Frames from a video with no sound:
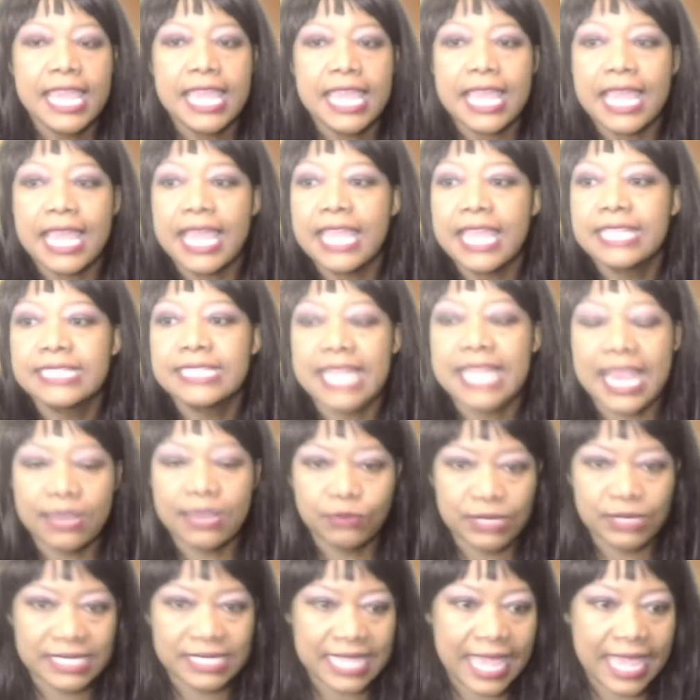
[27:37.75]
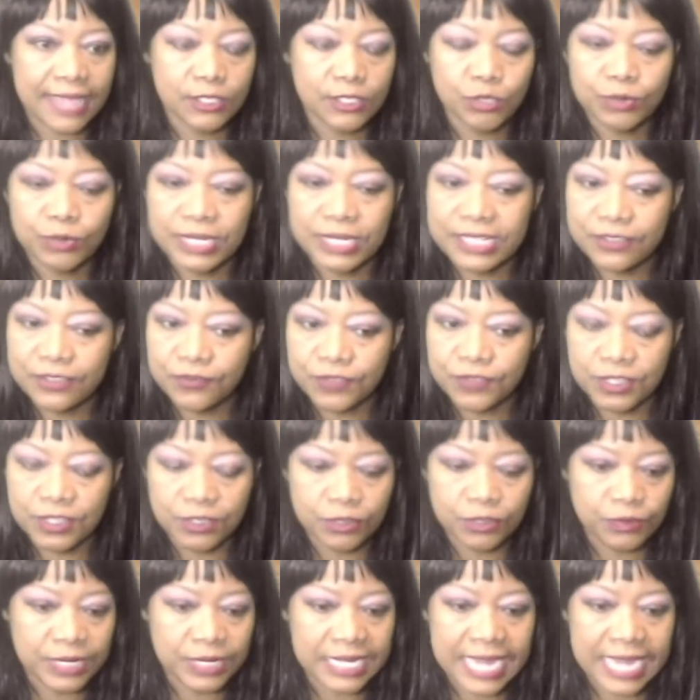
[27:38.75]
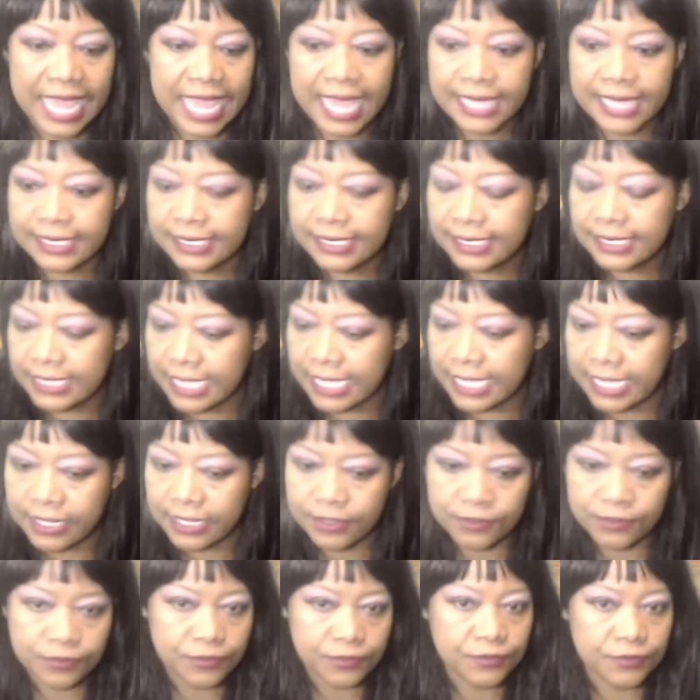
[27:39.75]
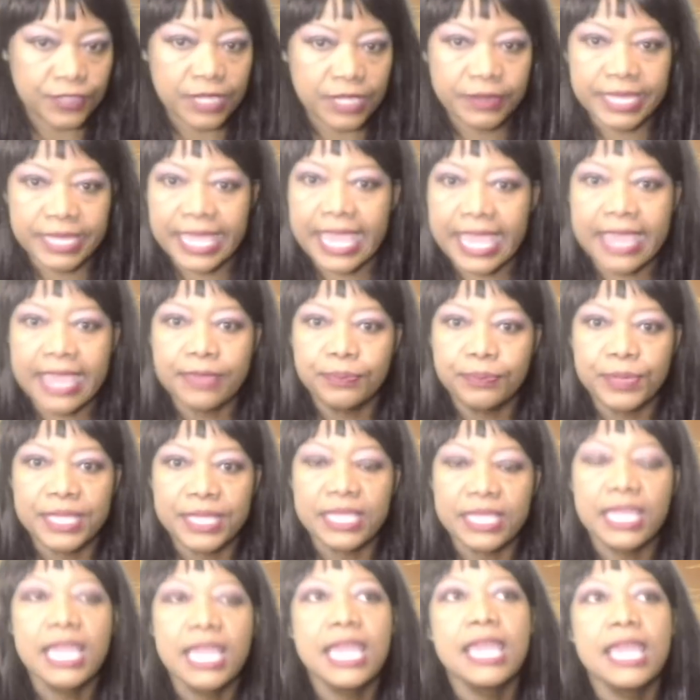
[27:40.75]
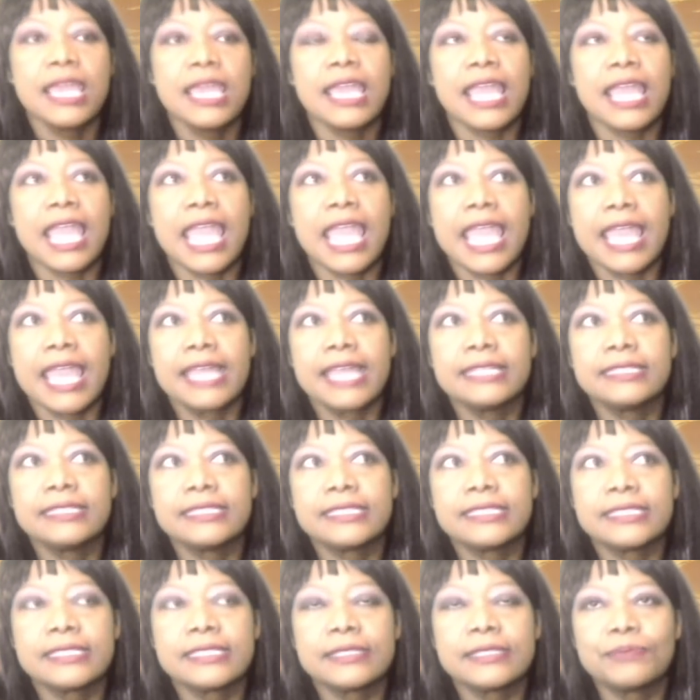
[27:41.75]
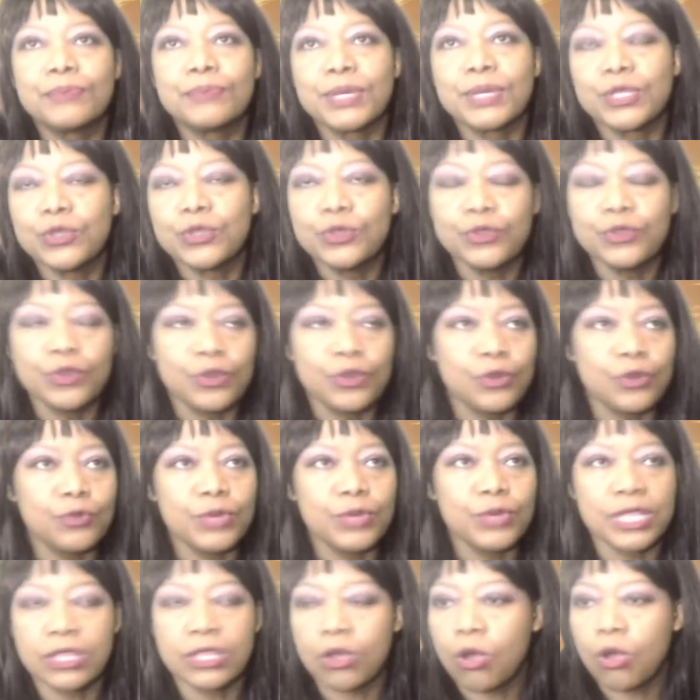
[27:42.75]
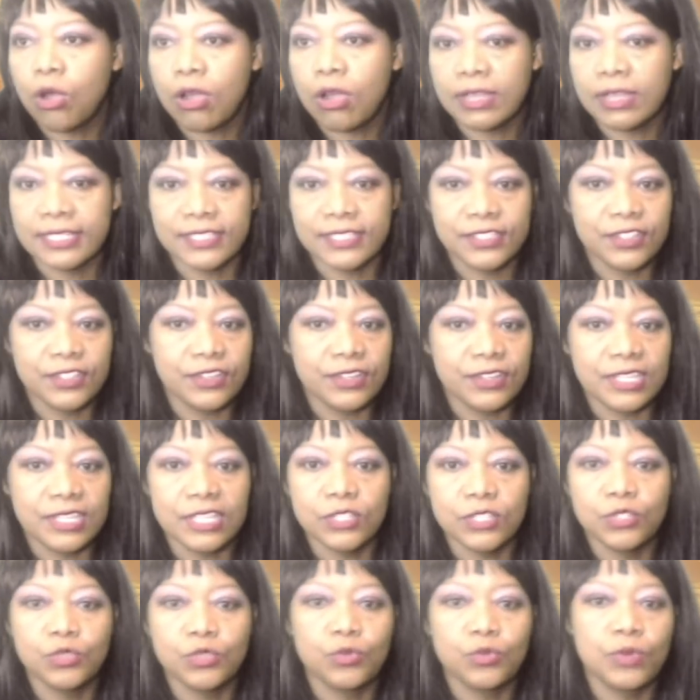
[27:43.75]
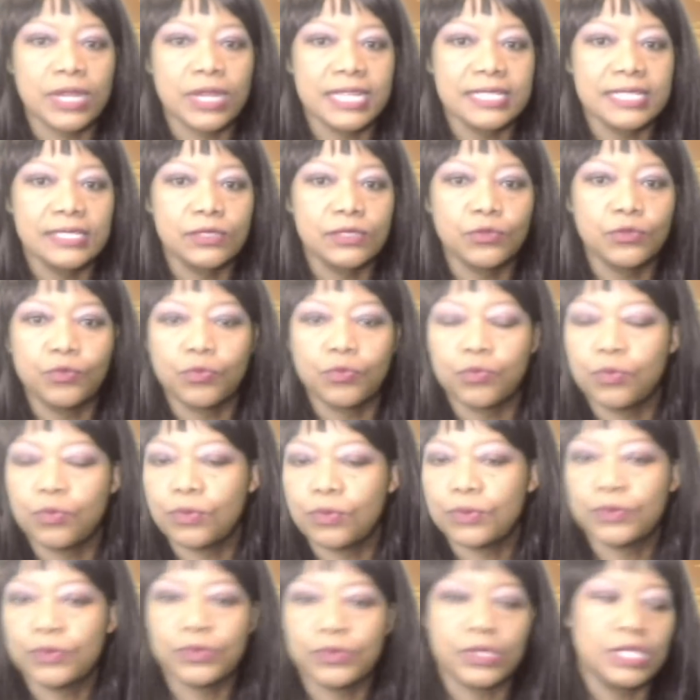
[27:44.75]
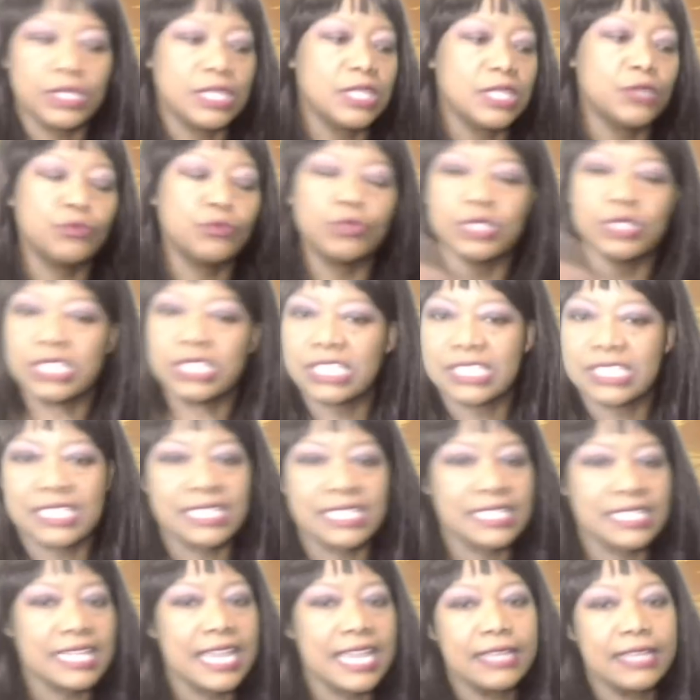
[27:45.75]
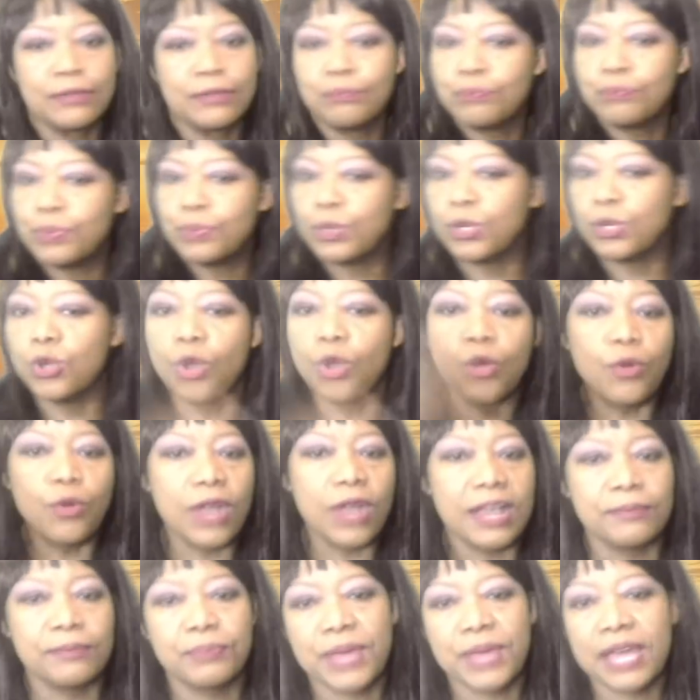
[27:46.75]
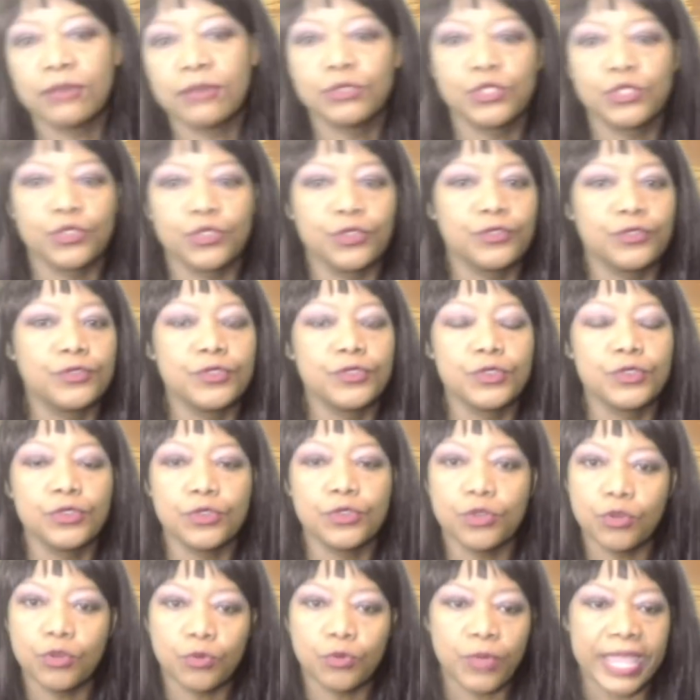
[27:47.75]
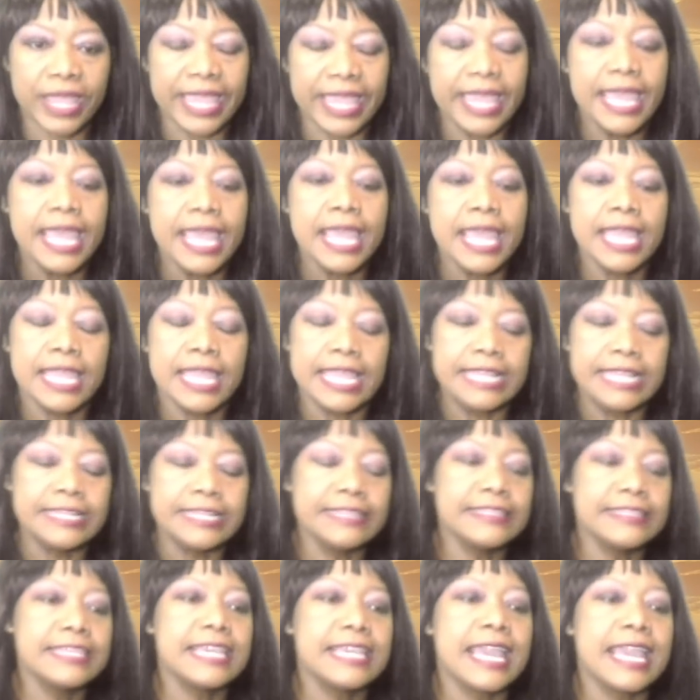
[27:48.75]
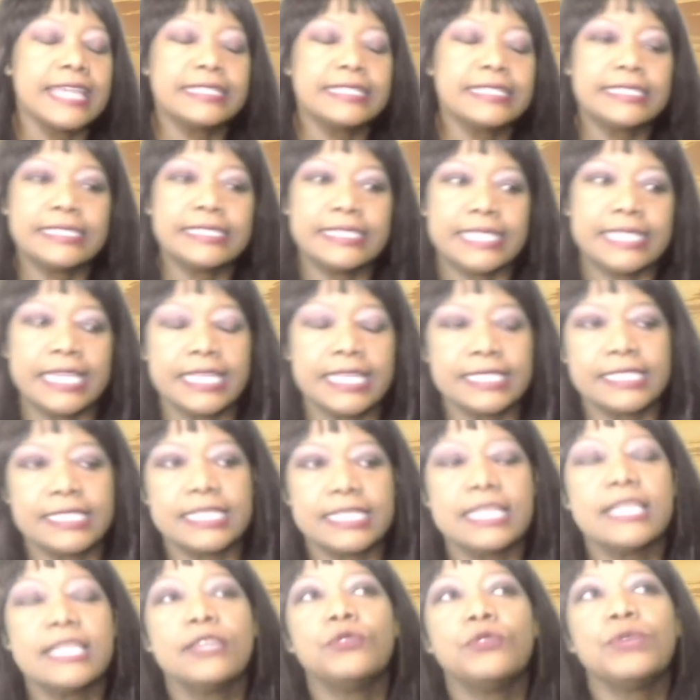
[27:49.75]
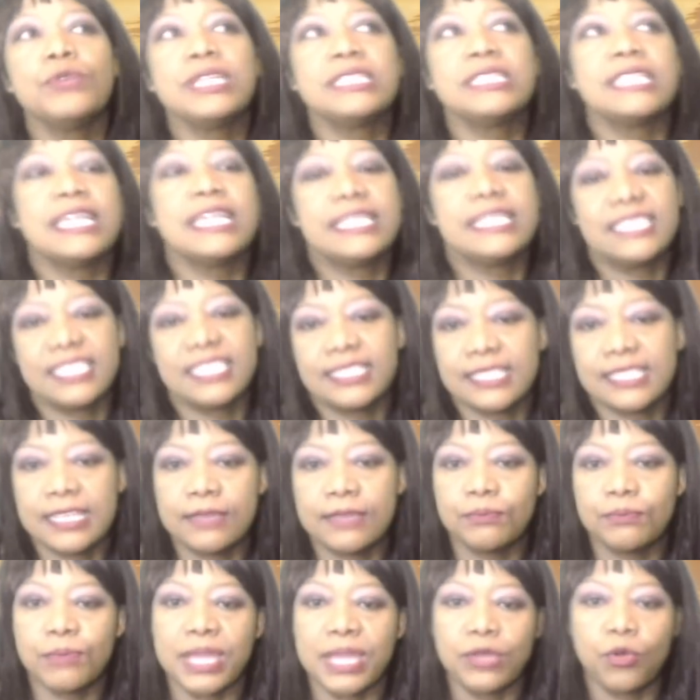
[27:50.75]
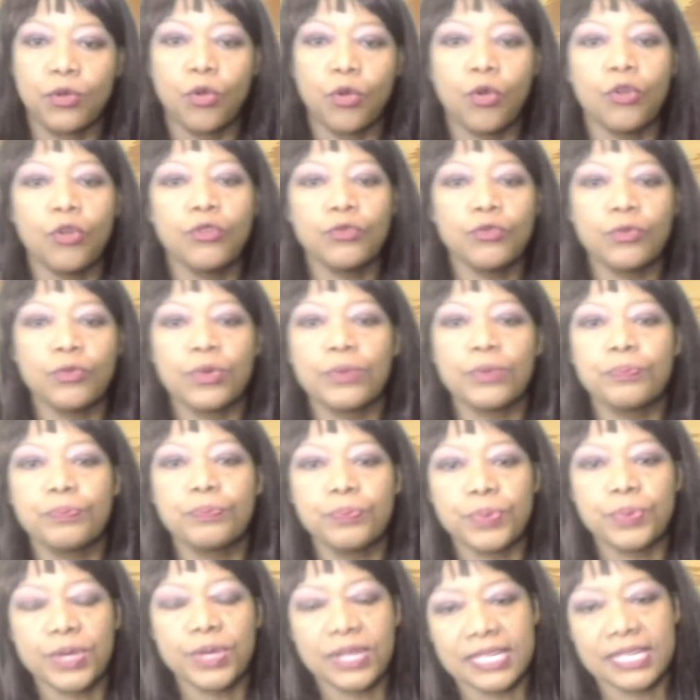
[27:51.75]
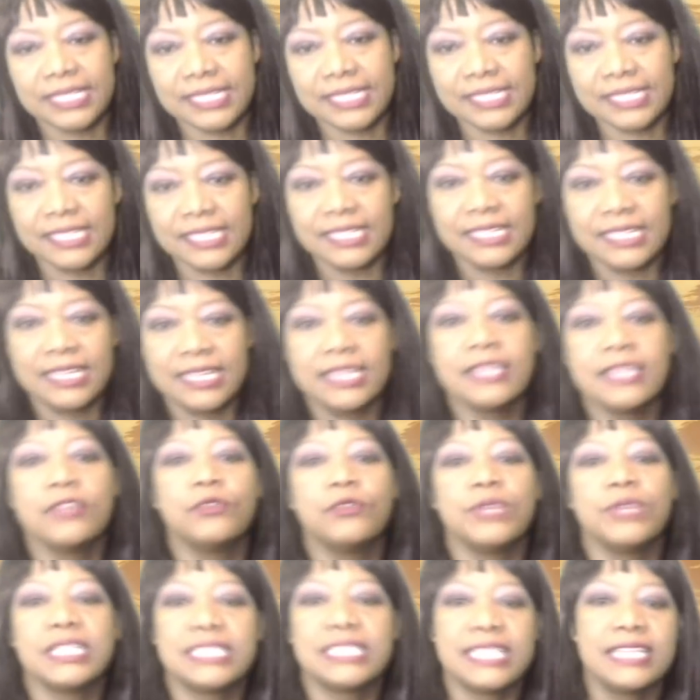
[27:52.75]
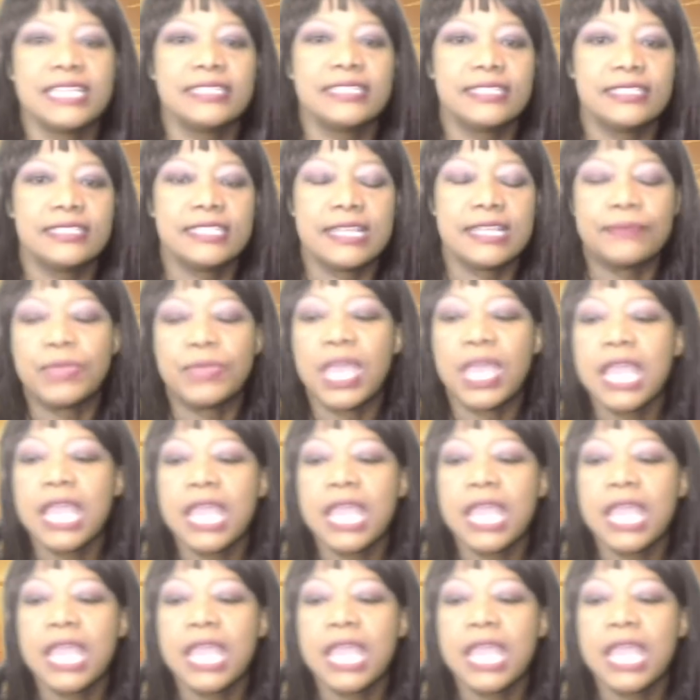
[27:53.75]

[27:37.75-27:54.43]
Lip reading: And I was actually very relaxed and very happy. But you know, with Oscar, he would just like blow up out of nowhere. Anything I did irritated him. My whole person irritated him.